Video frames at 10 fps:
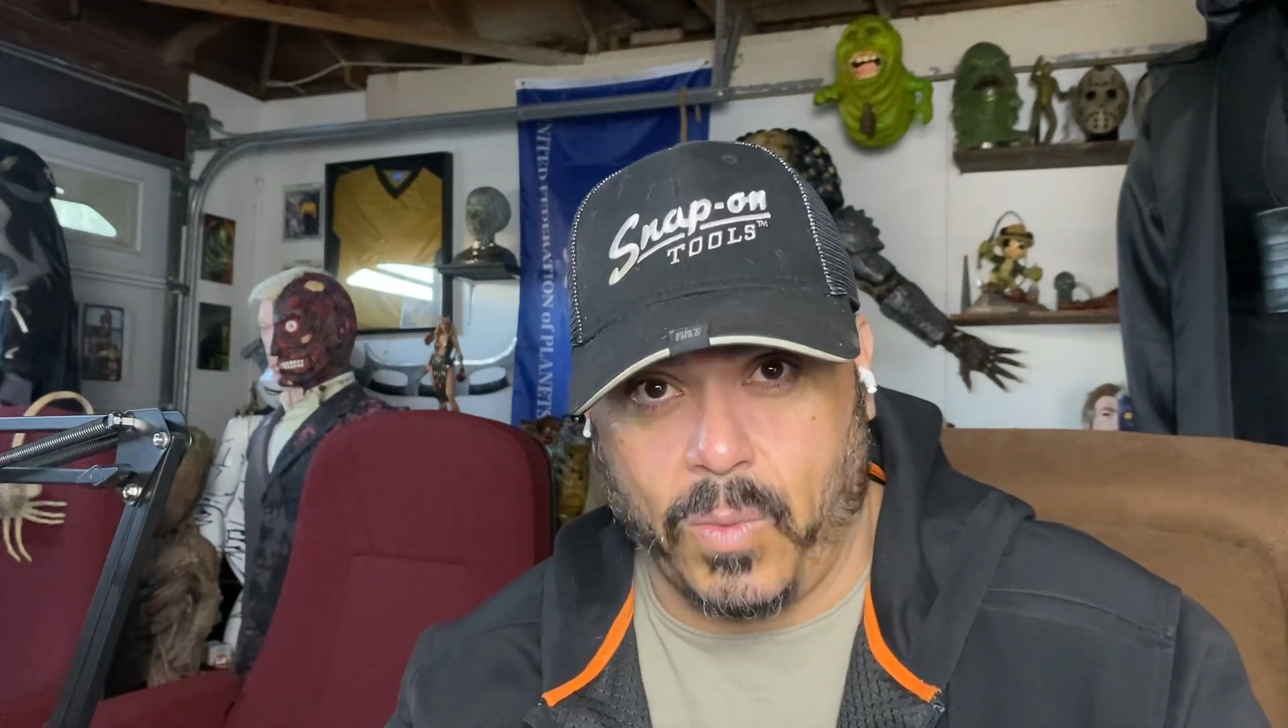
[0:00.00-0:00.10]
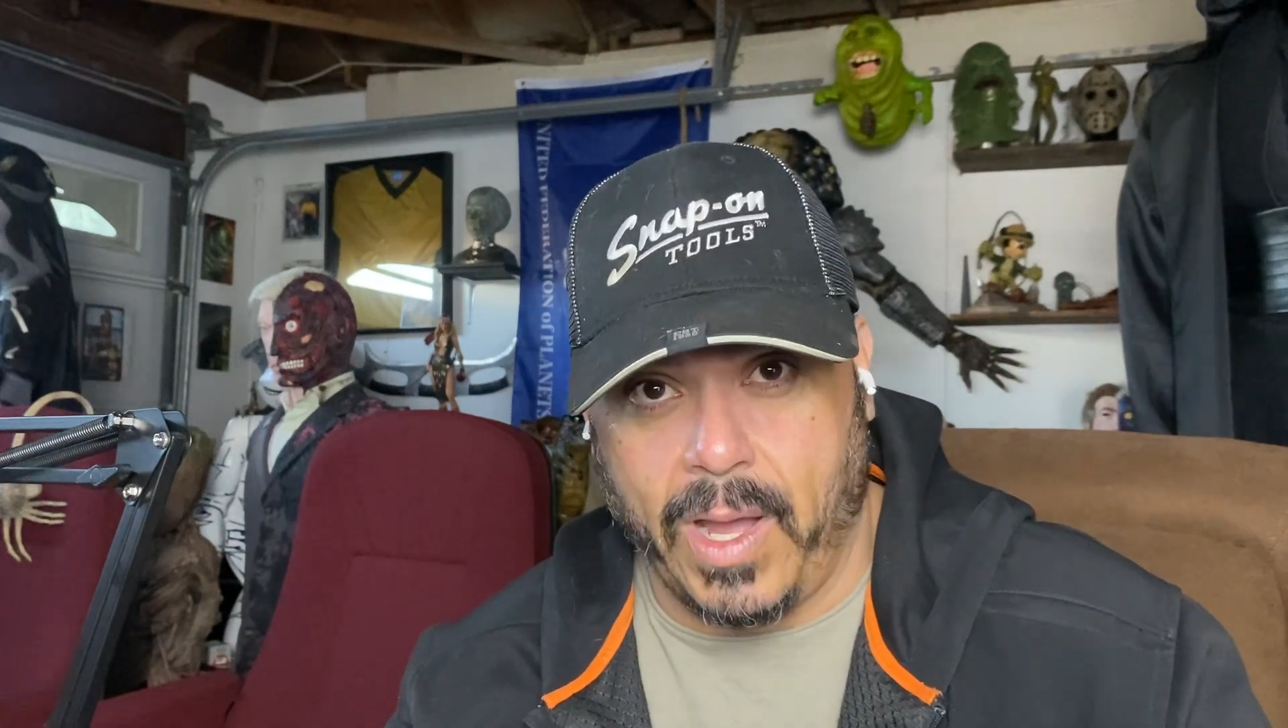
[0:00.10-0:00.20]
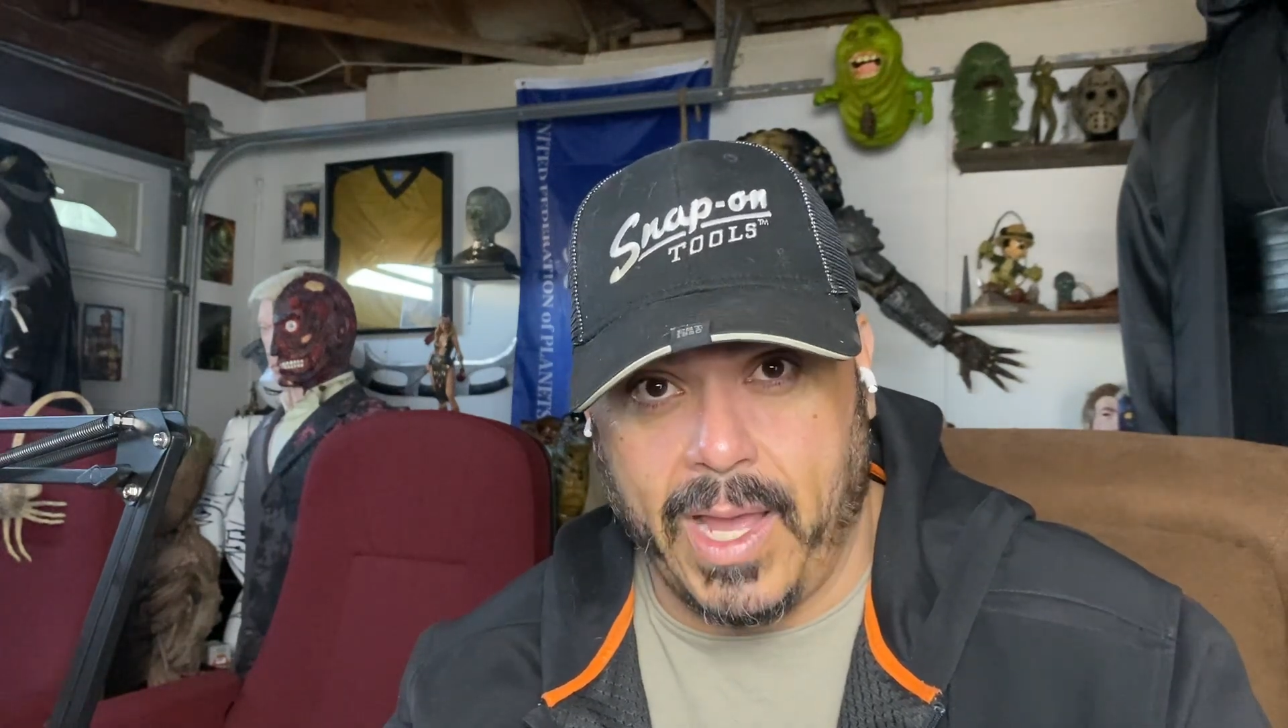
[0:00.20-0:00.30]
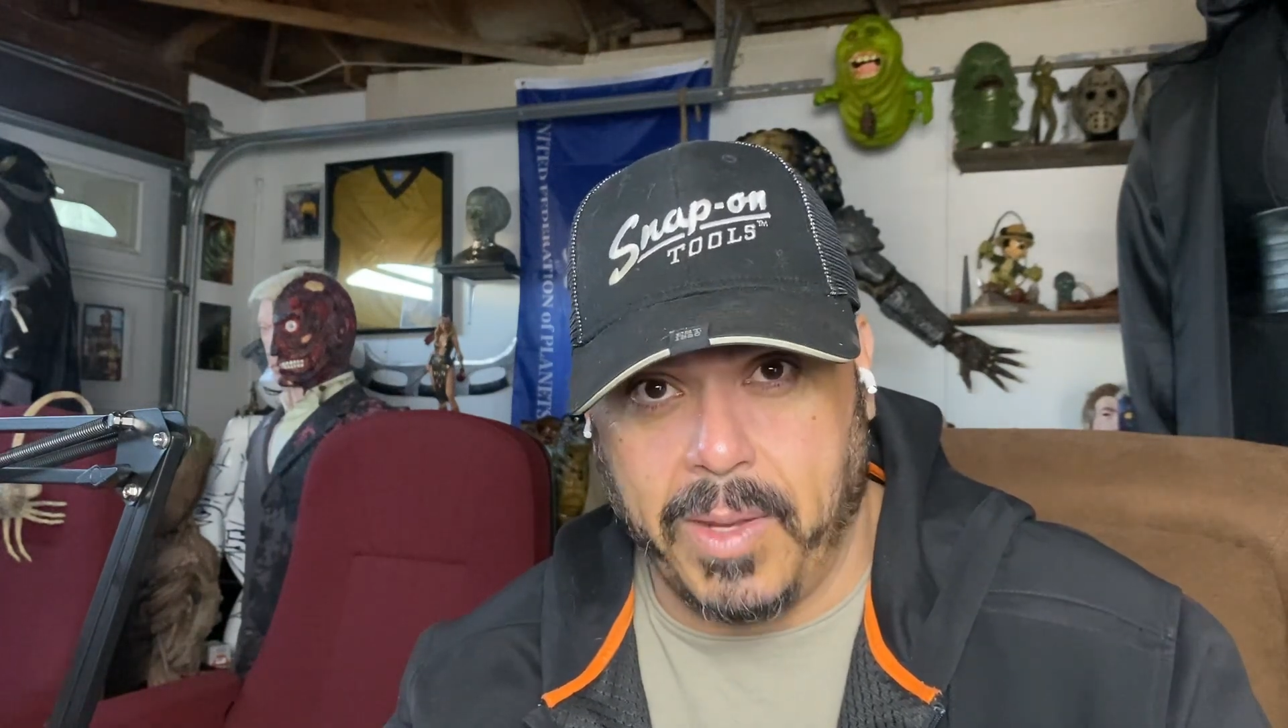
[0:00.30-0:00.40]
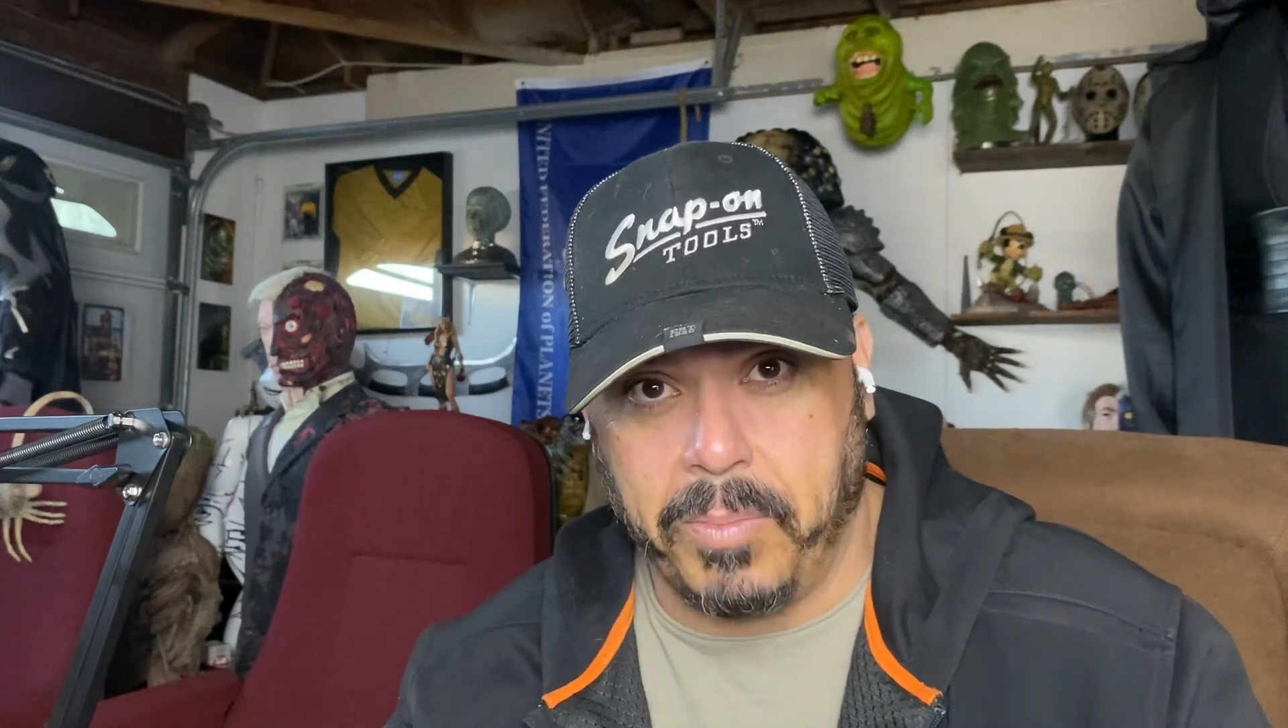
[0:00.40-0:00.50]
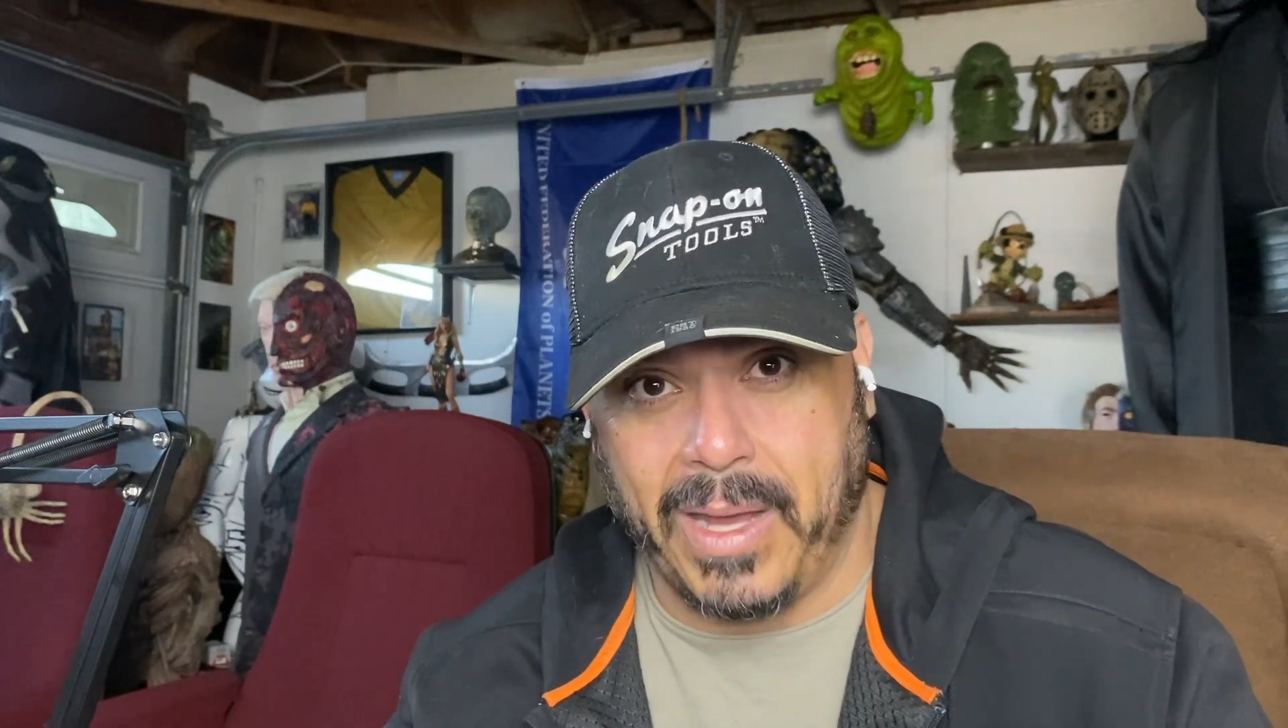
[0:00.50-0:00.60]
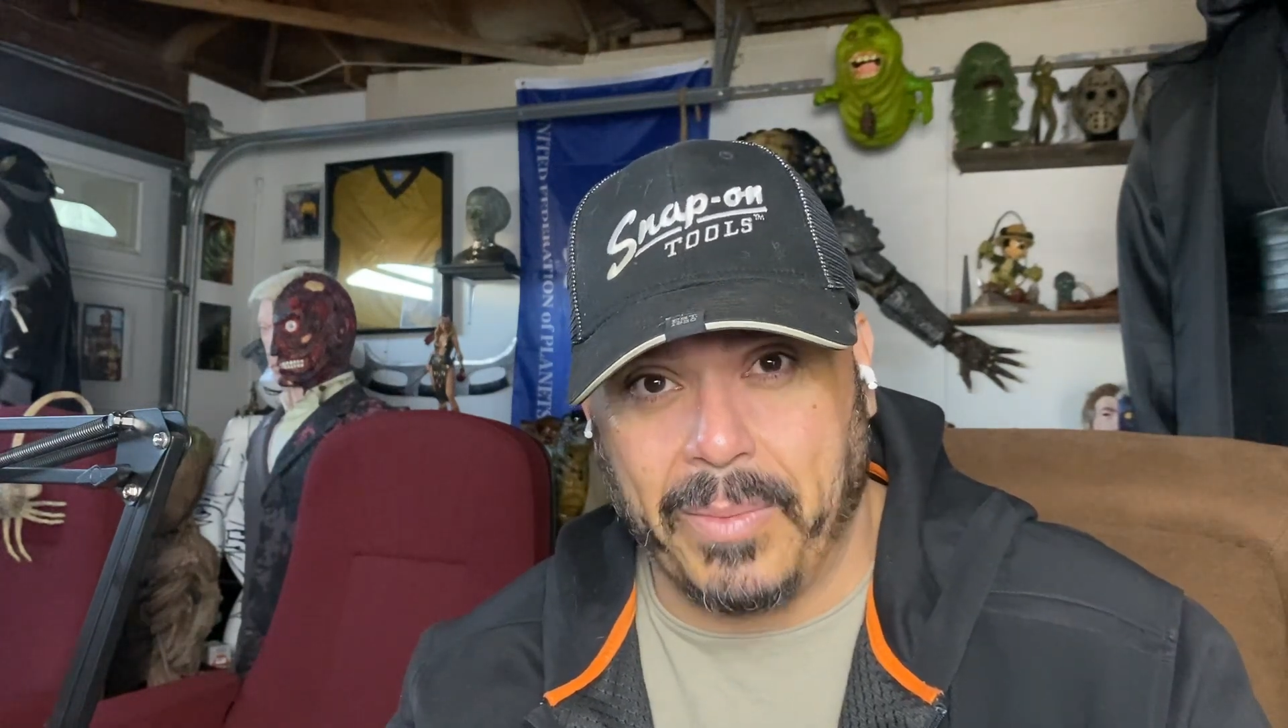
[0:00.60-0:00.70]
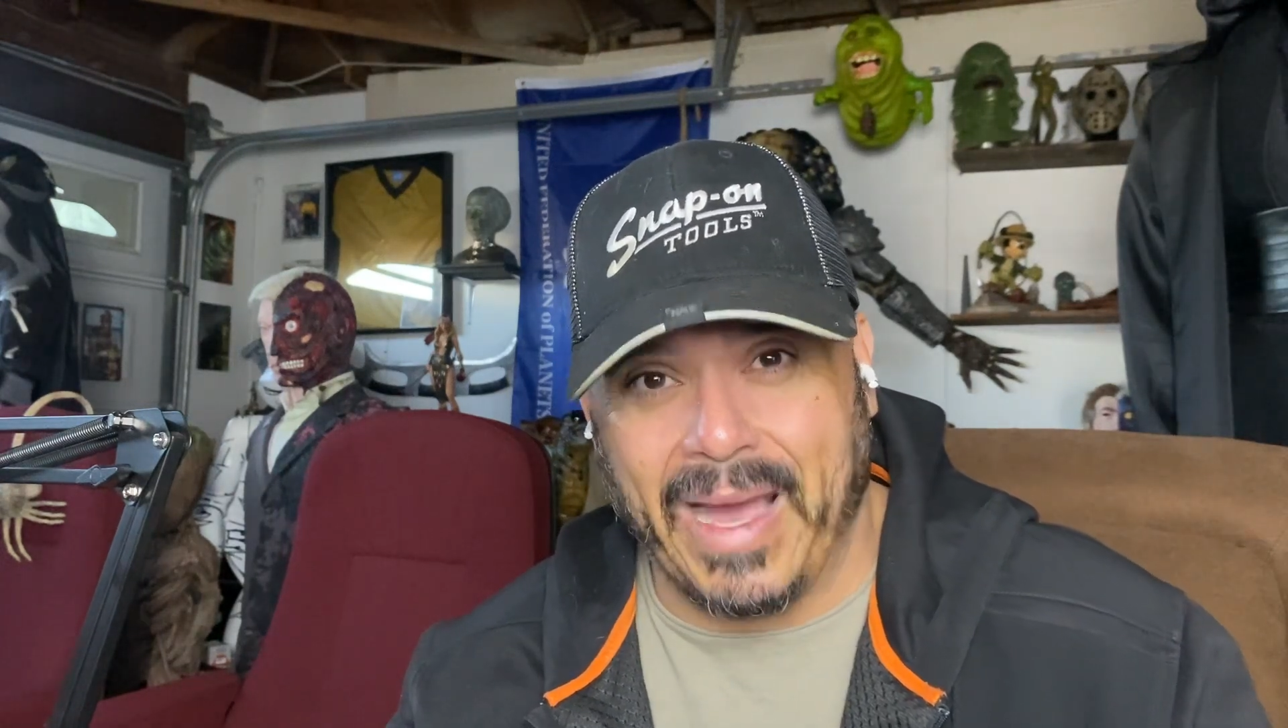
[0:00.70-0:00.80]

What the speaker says: why Bob